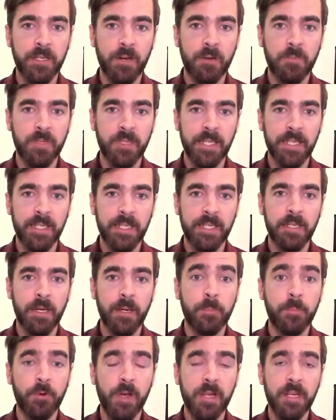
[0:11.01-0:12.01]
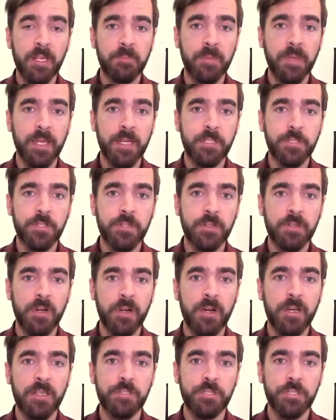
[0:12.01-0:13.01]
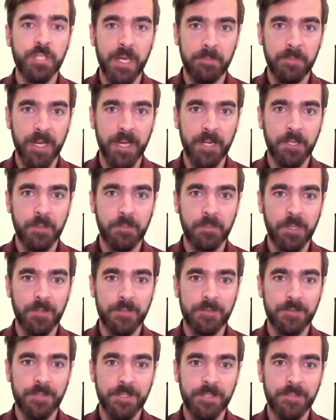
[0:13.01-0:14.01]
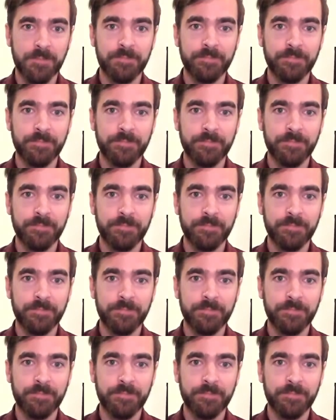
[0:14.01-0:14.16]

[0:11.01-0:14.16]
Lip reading: Bellini, a product manager on Jetpack Compose.